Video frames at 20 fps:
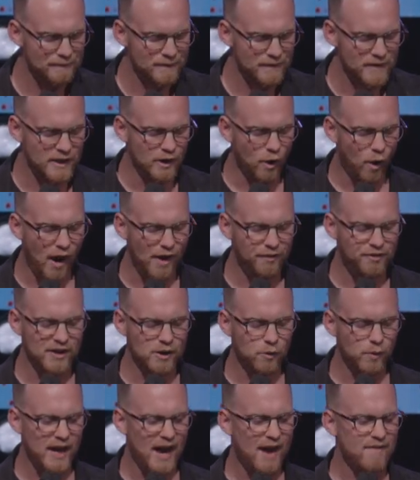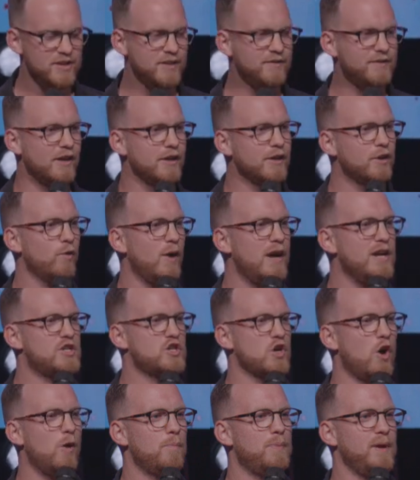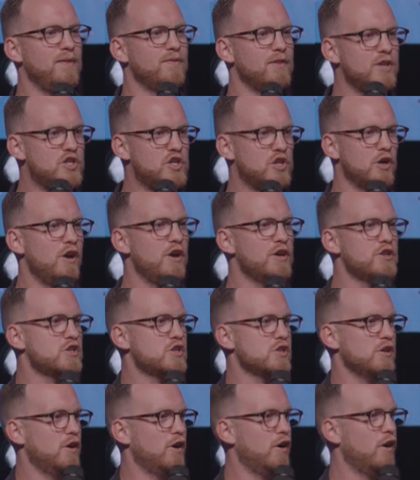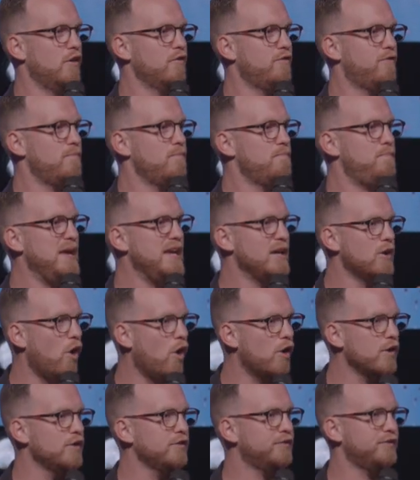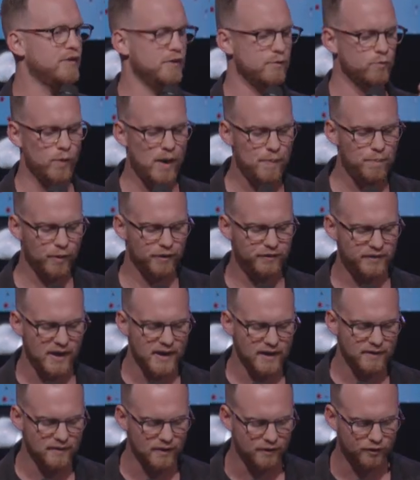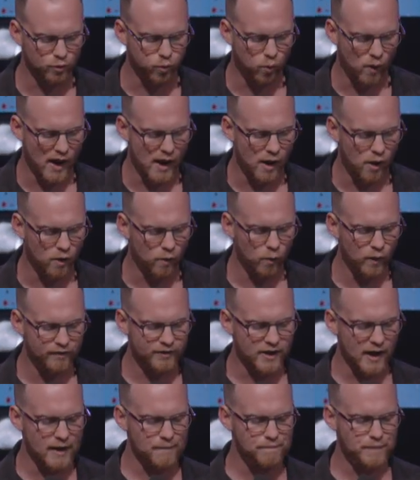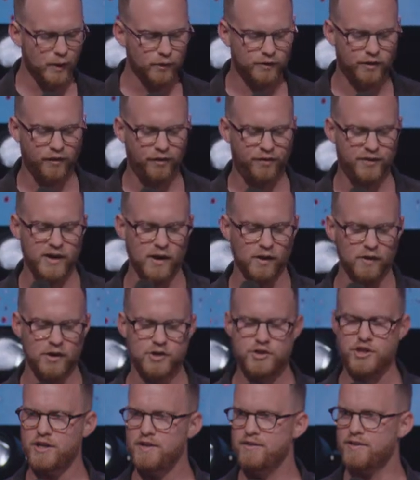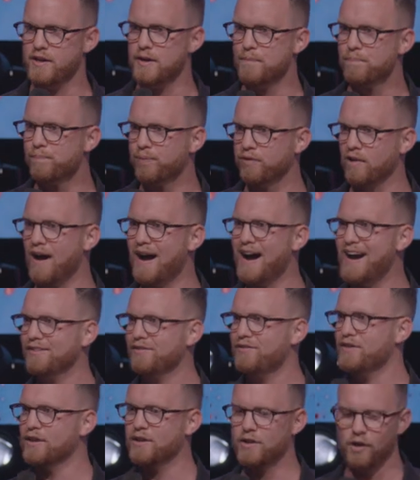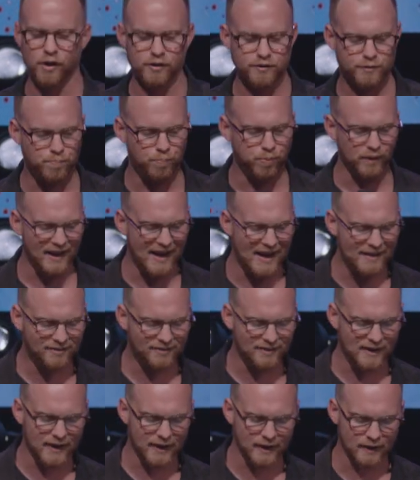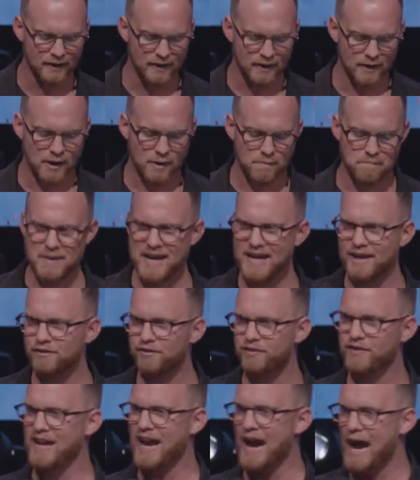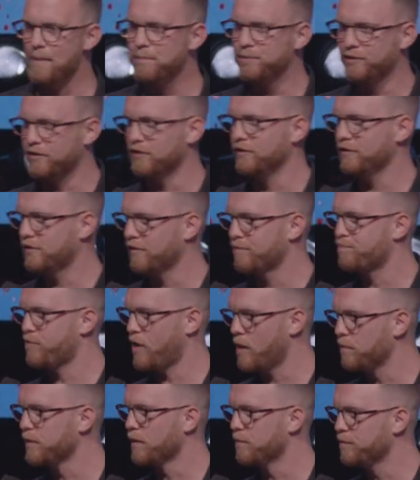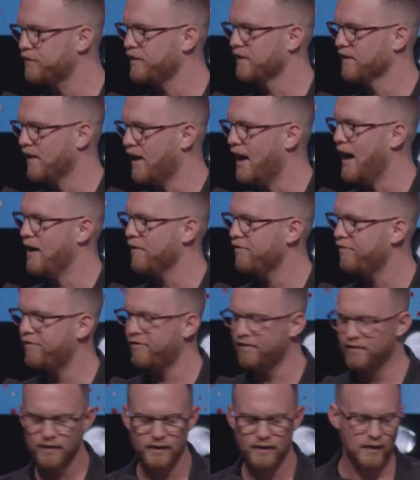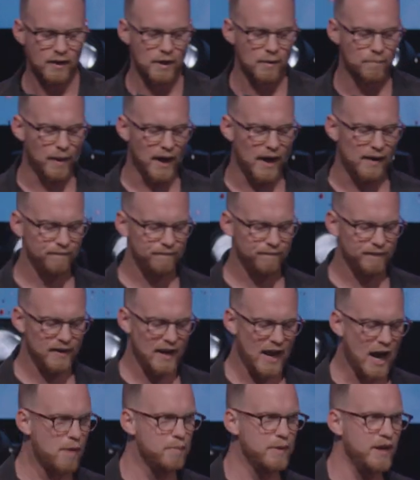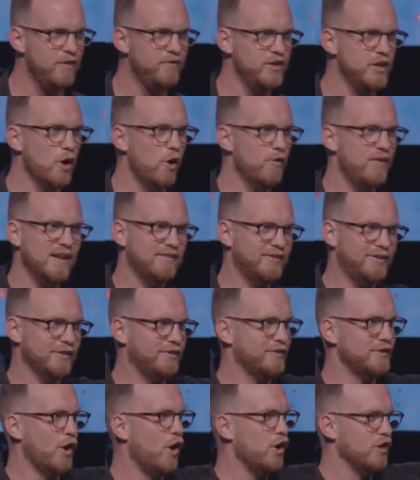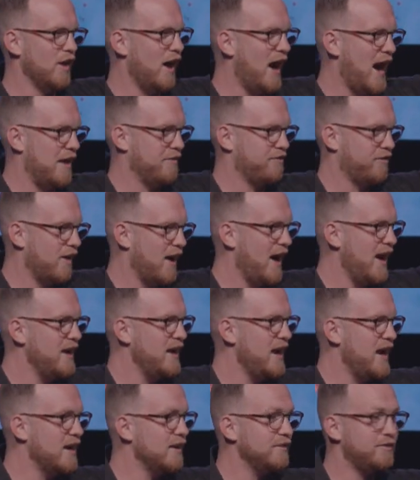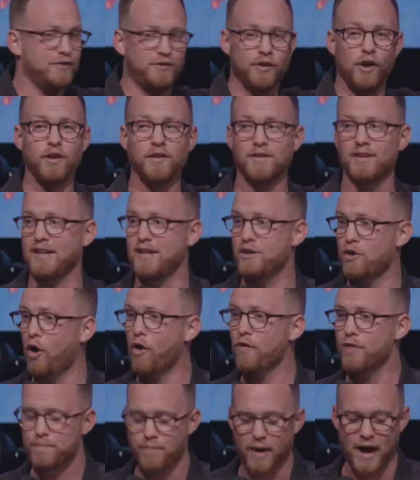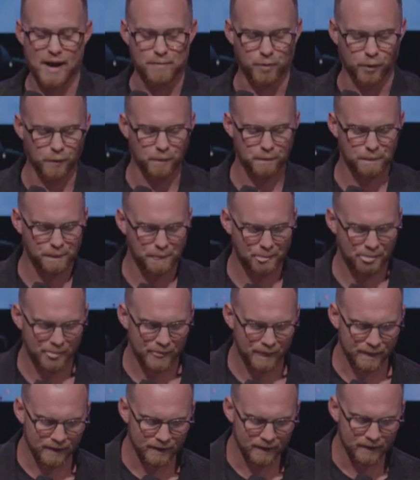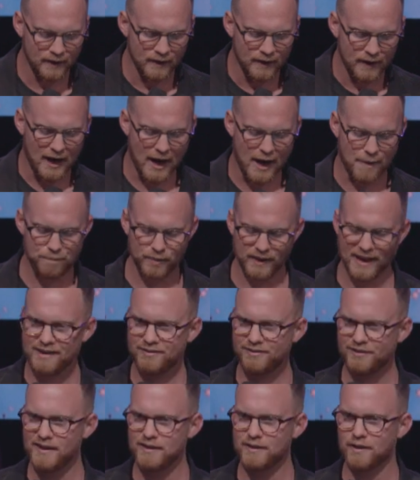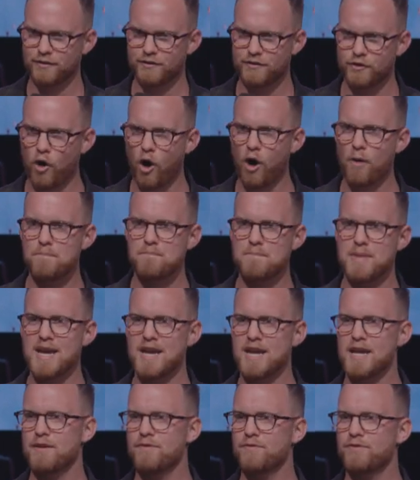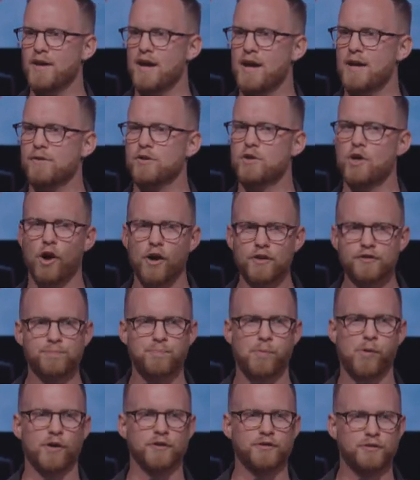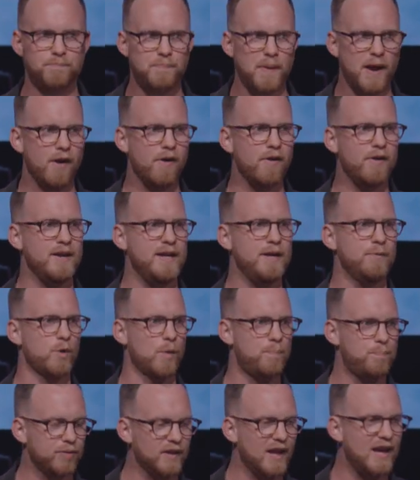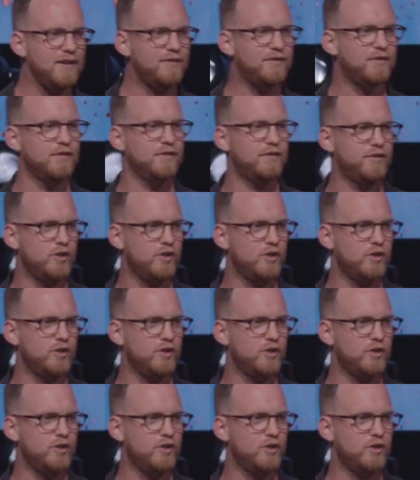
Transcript: you know, I think we haven't done a great job in the church of being honest and representing this well. We've kind of built a theology that implies that God's blessing means the absence of problems in life. But how many of you know that's just not life, right? And it's certainly not the Bible. Blessing does not mean that God's prosperity replaces